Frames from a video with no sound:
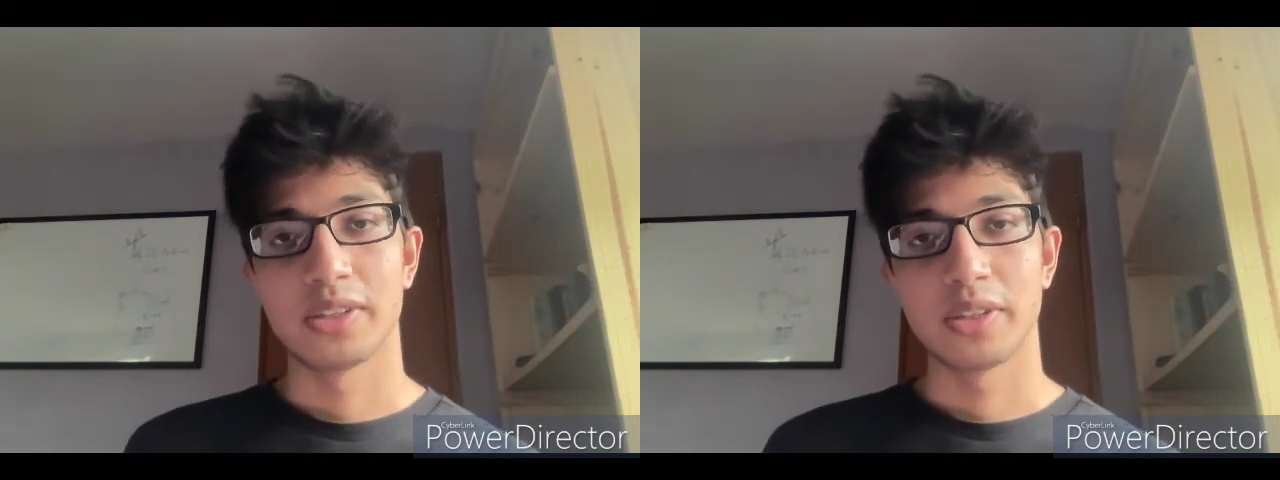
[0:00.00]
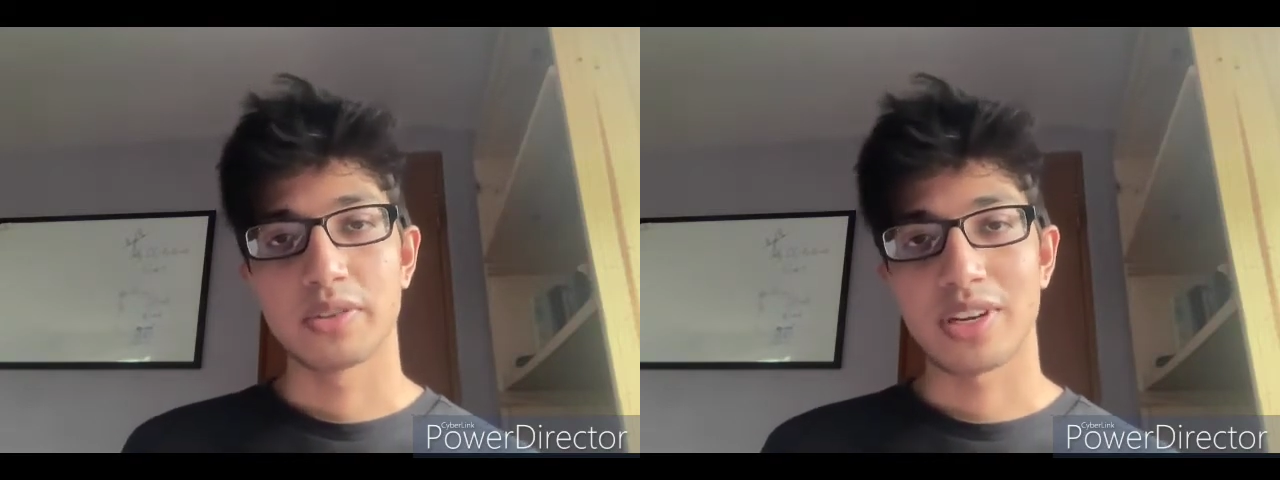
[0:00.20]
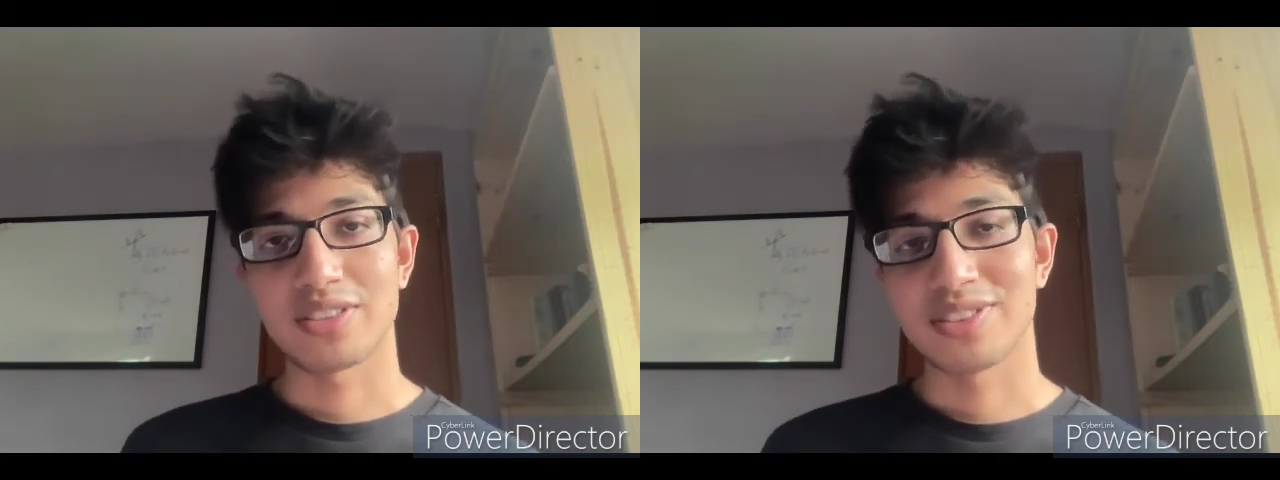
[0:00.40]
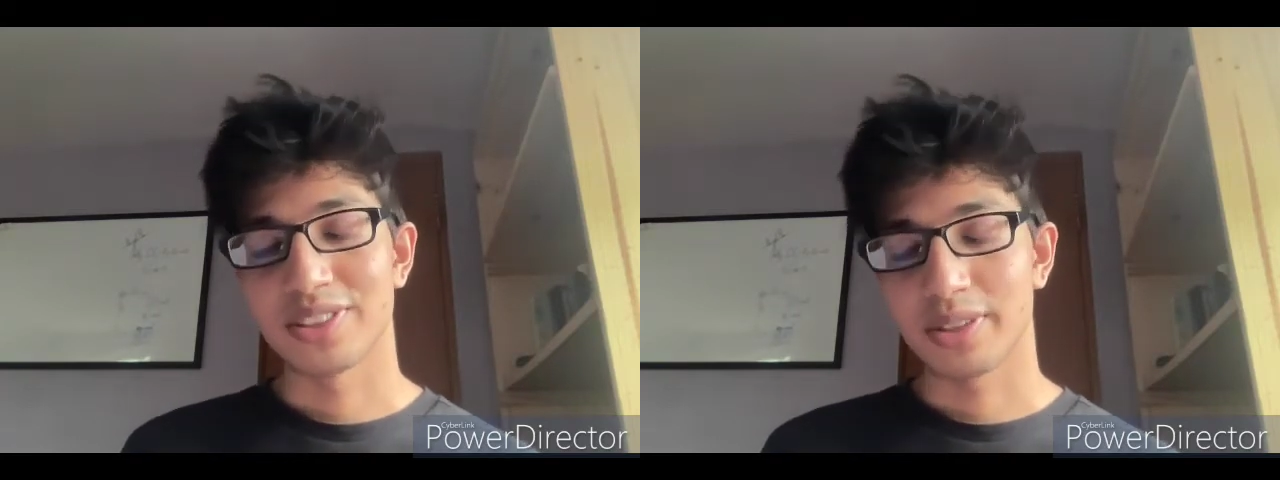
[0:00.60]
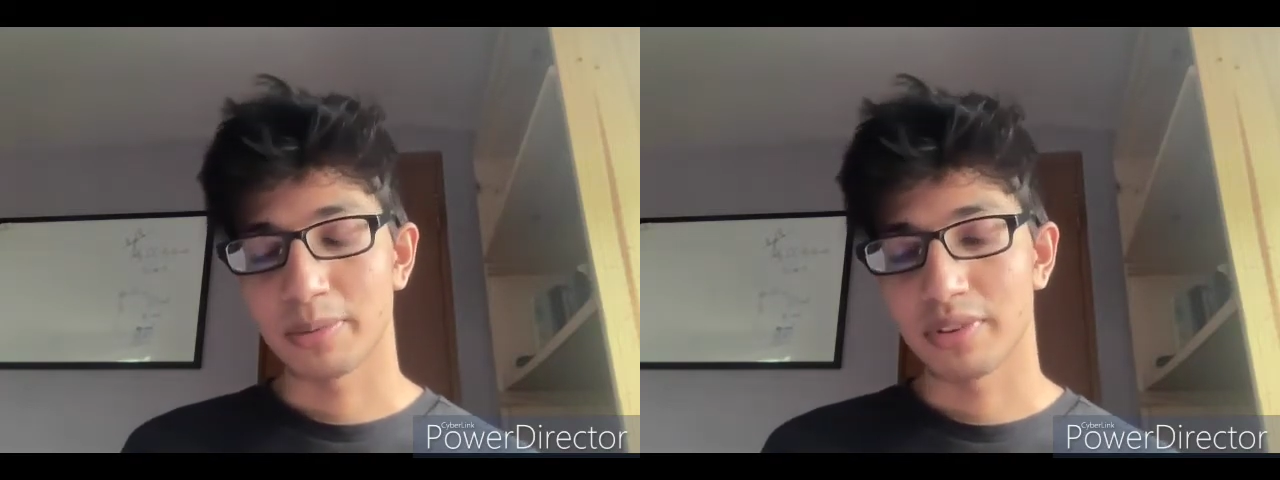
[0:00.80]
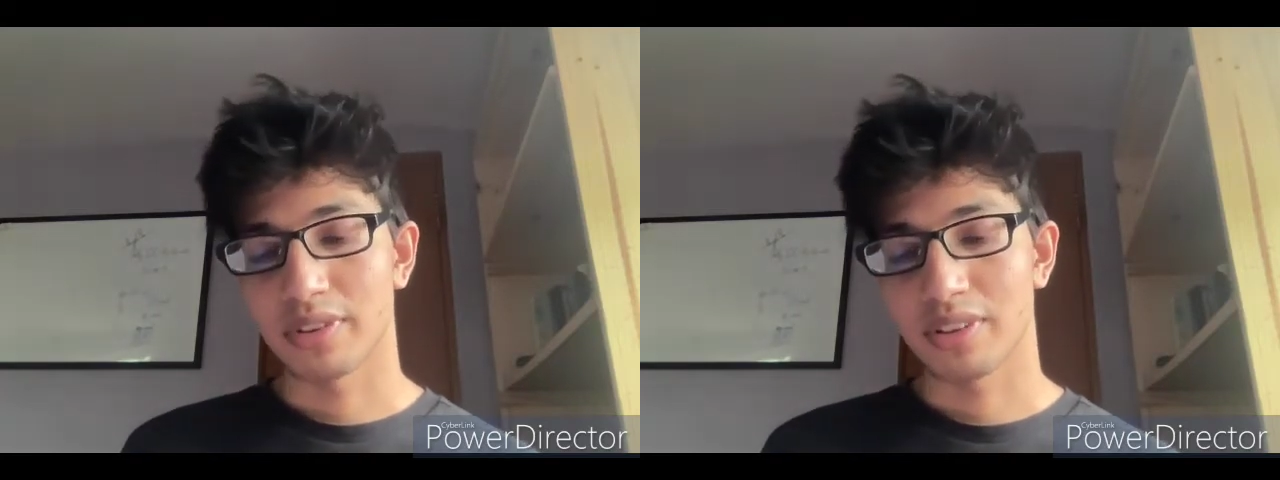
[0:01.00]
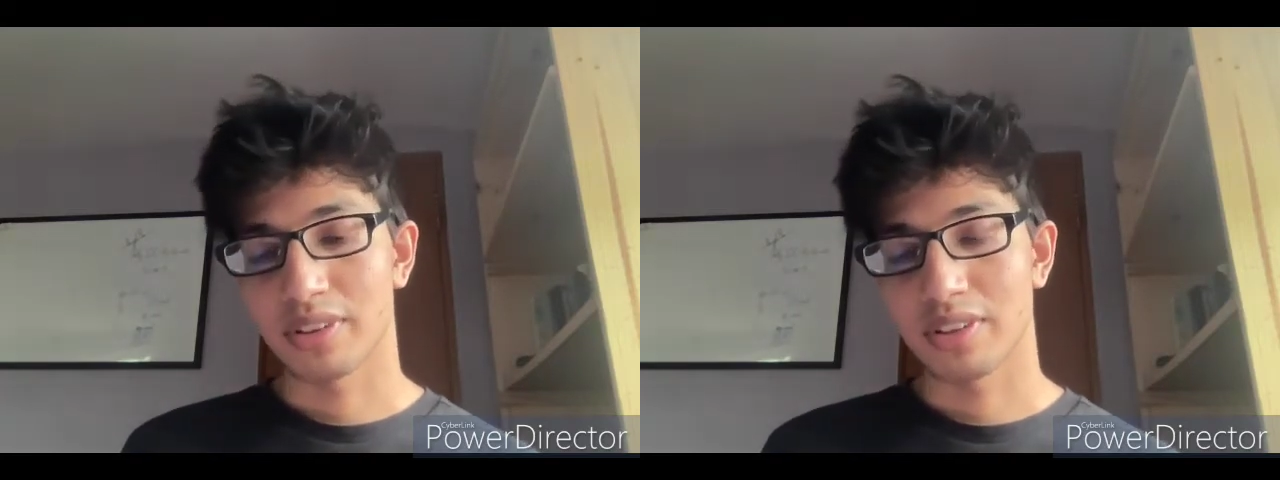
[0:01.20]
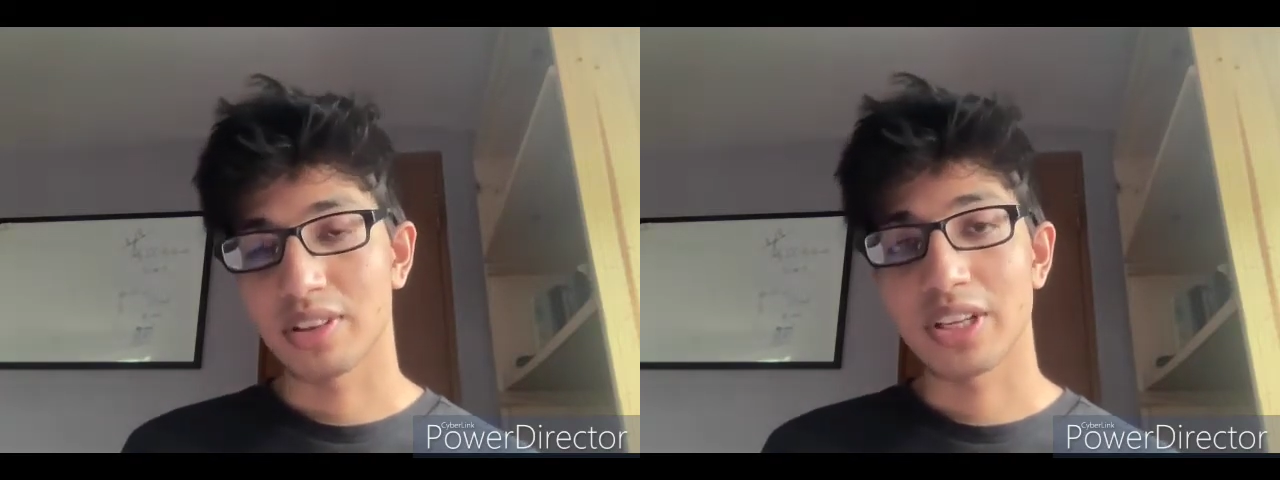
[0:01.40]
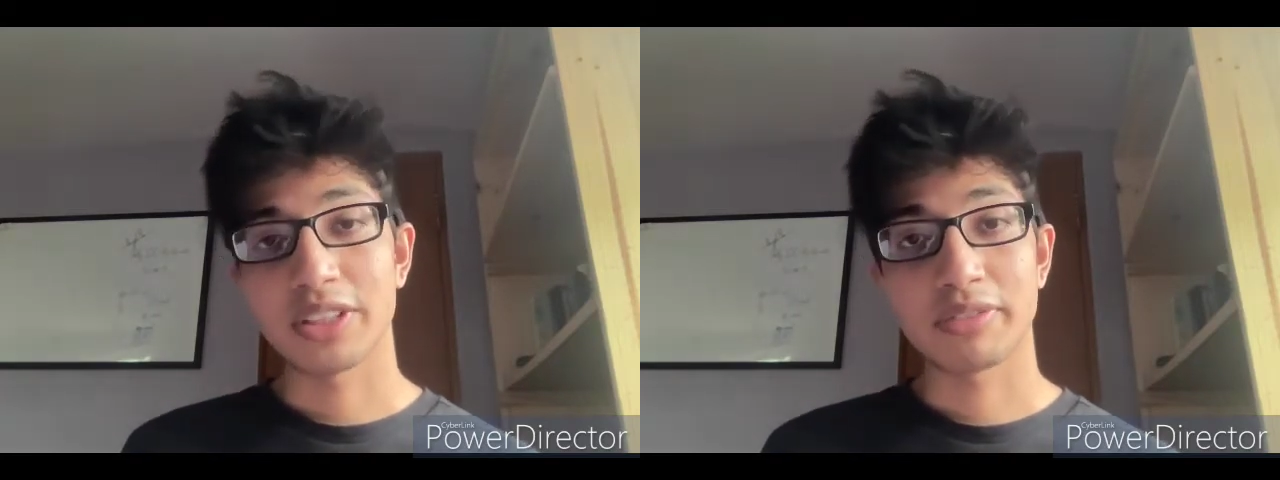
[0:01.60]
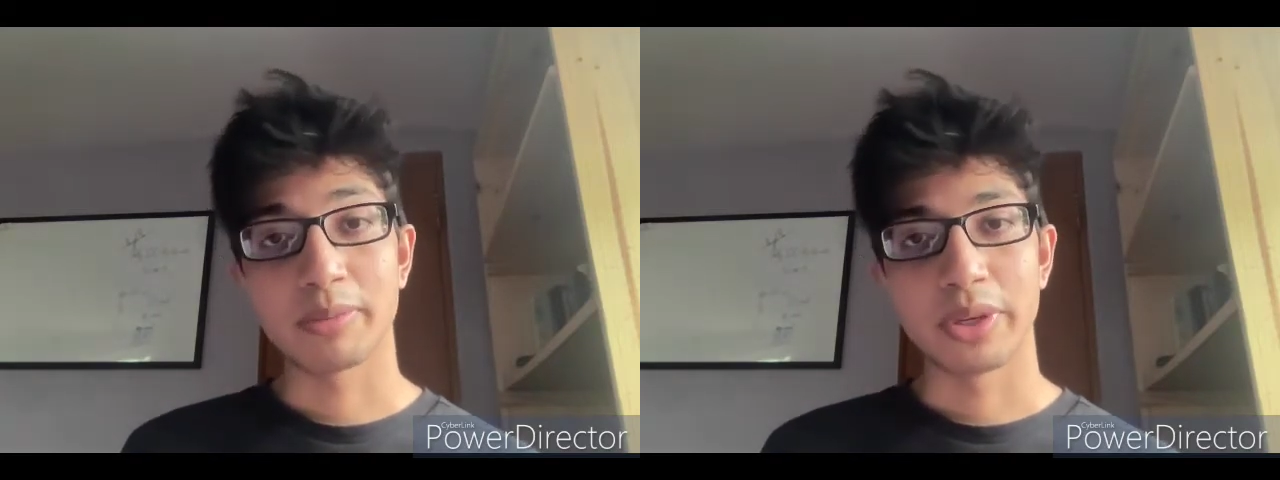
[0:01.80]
It was actually something that clicked for